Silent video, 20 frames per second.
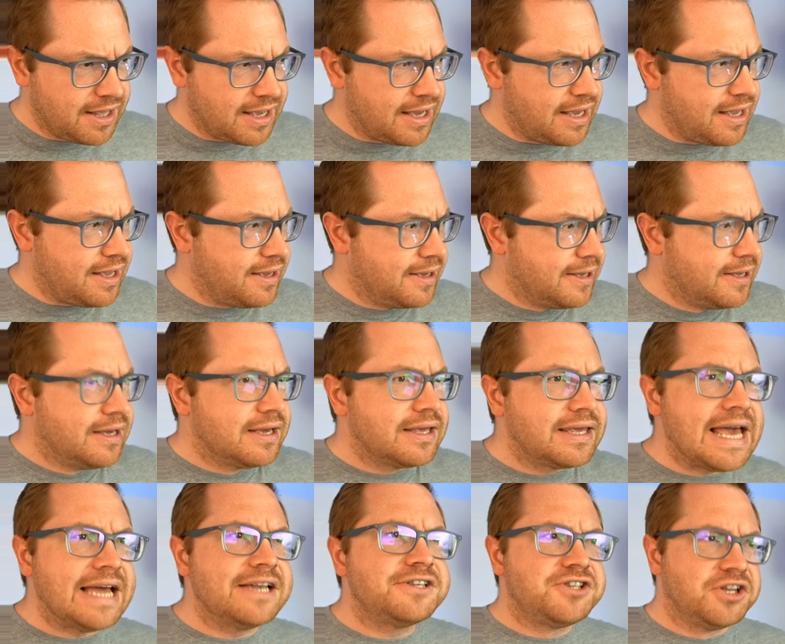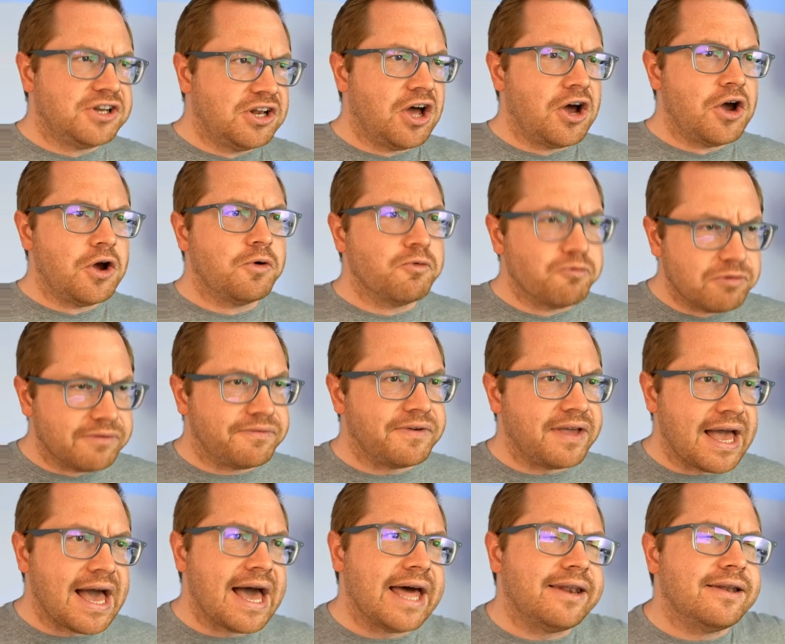a get to know
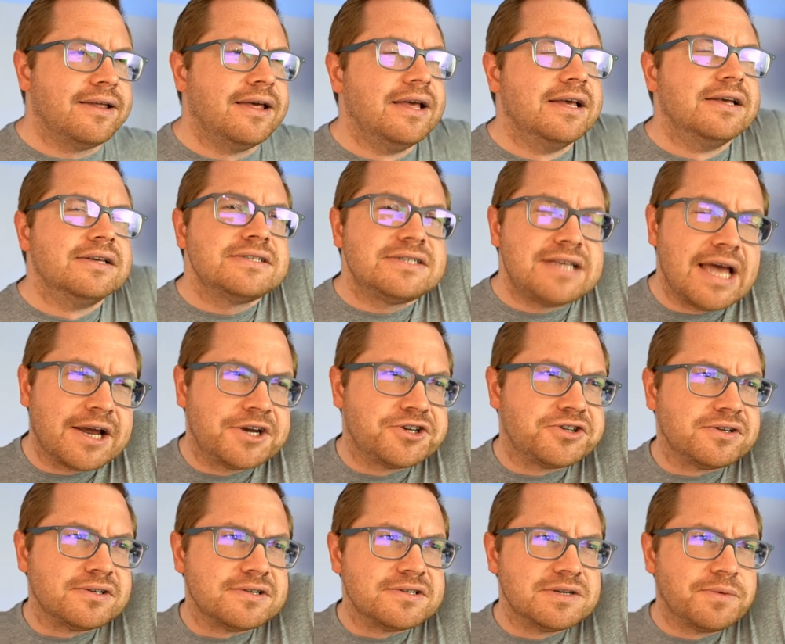Rivian section.